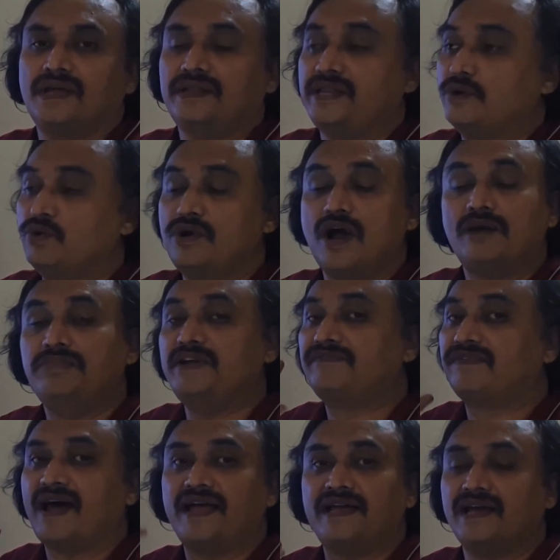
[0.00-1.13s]
They would not be
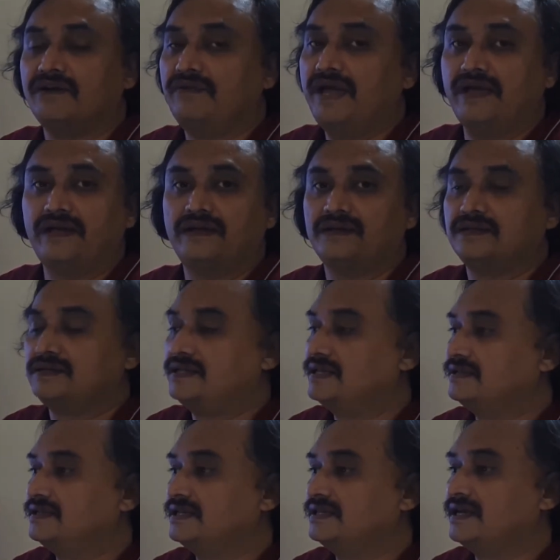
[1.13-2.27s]
flying away.
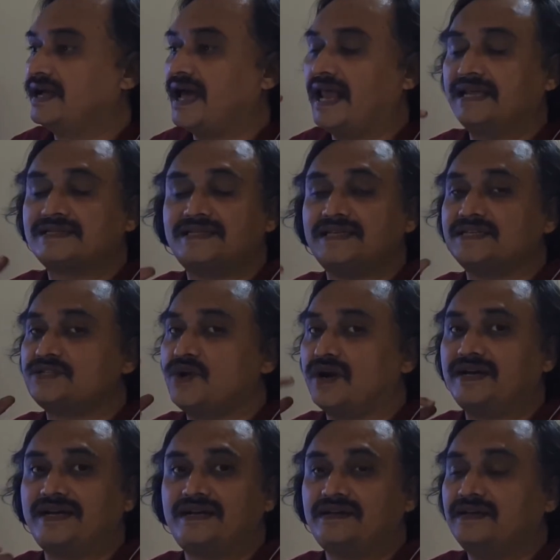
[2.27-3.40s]
The galaxy is
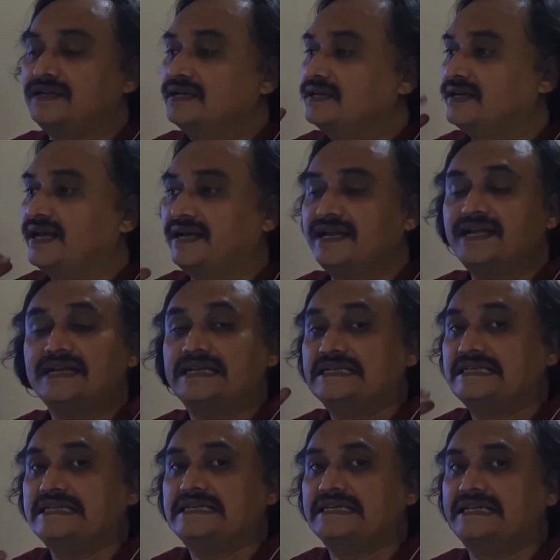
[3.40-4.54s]
not getting
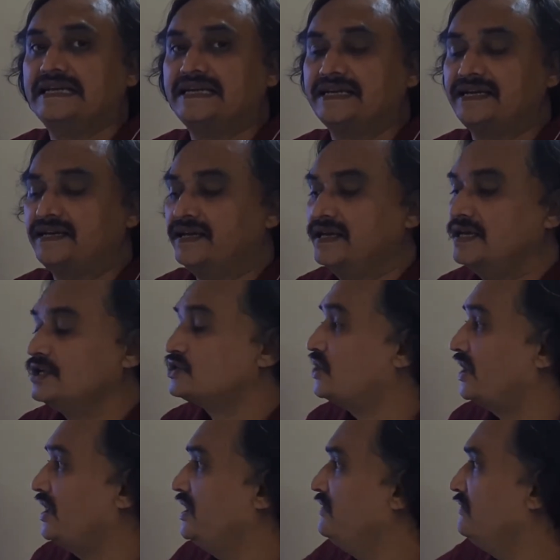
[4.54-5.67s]
disintegrated. So
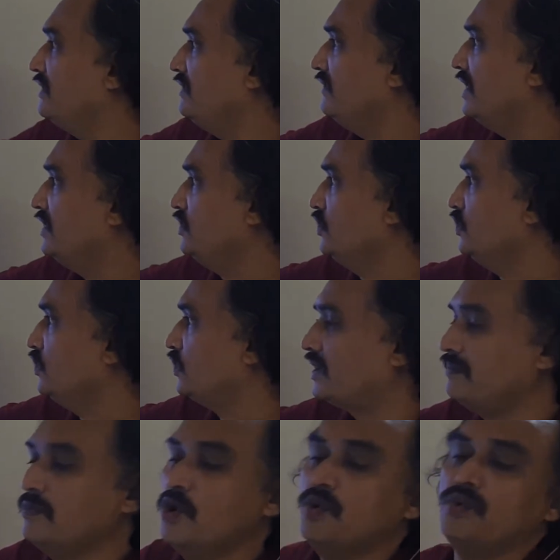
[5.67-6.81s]
even when you
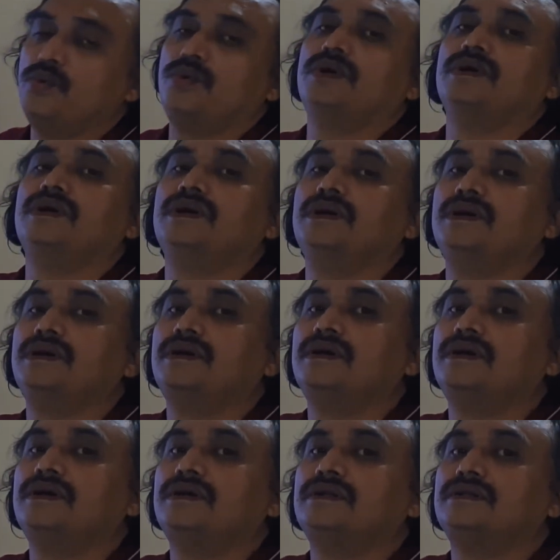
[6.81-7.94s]
remove
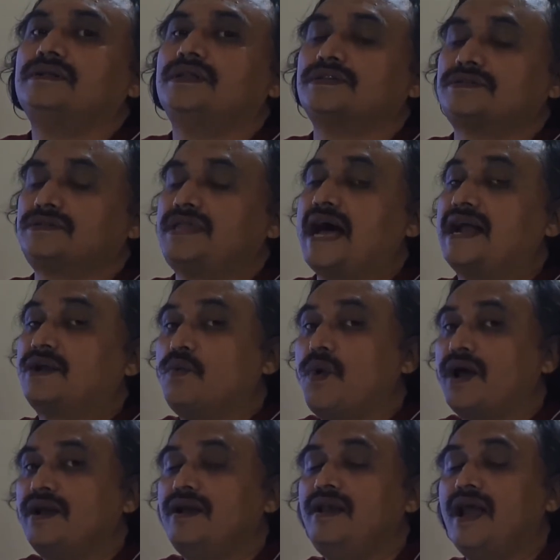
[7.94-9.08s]
that
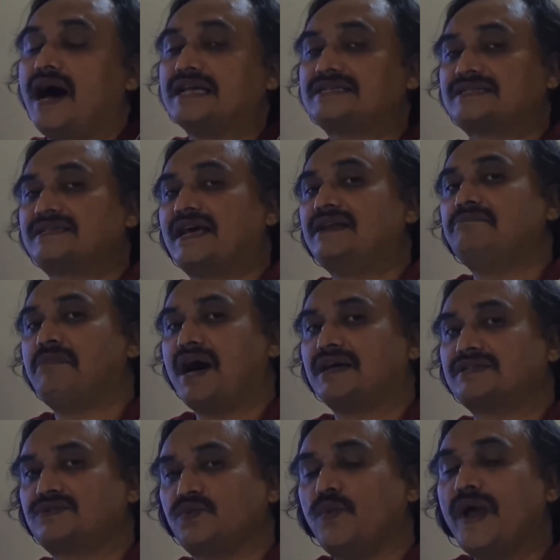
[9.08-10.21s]
one last sun
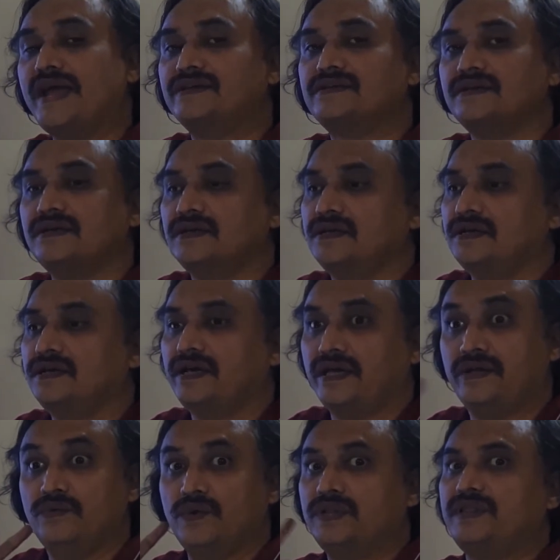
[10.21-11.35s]
mass weight,
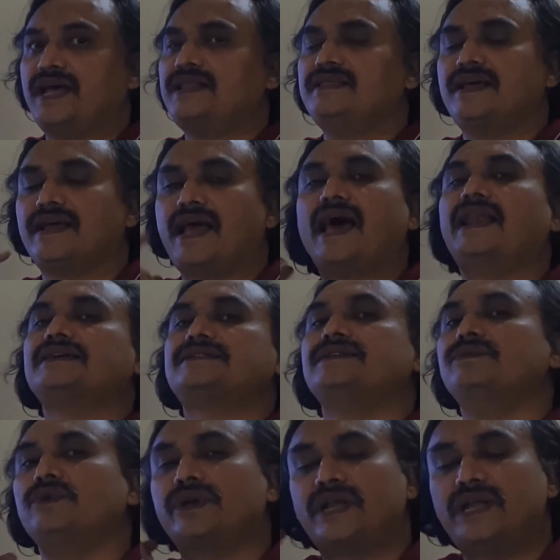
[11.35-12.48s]
even then the galaxy
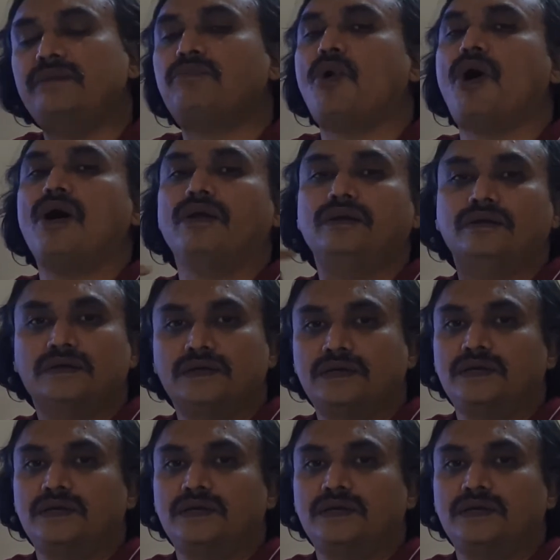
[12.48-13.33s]
would keep on